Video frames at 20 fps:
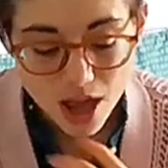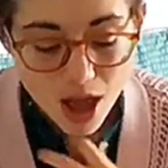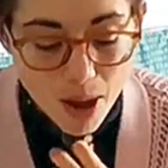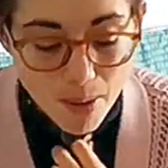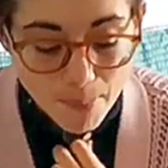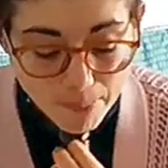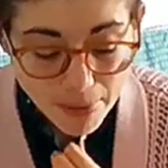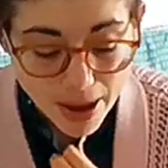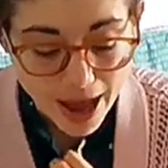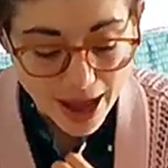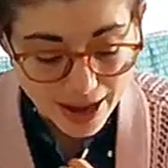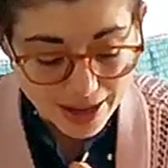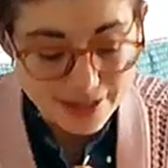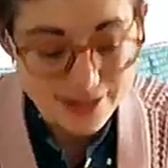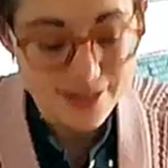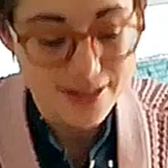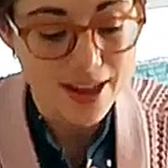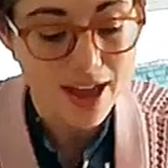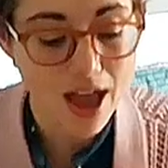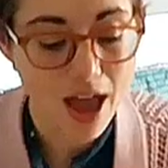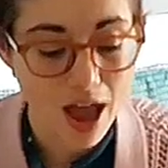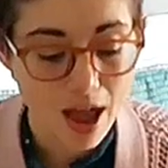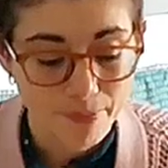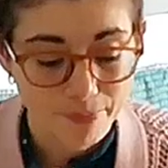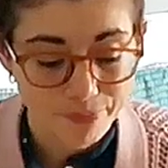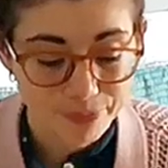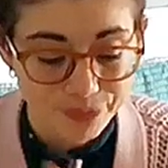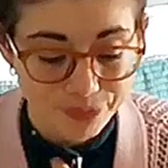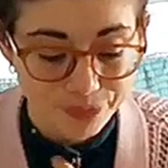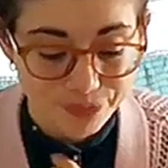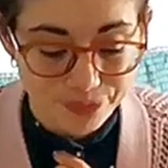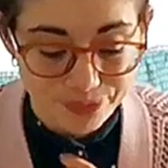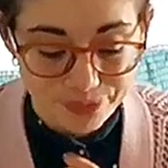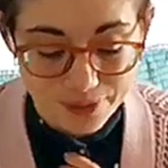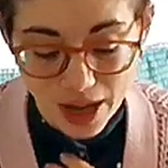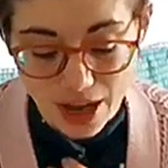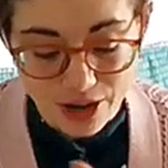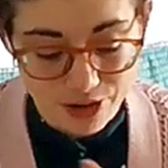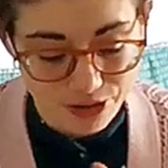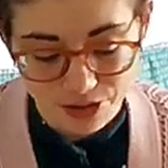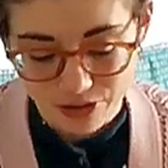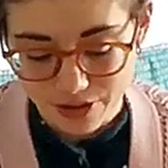But I don't know,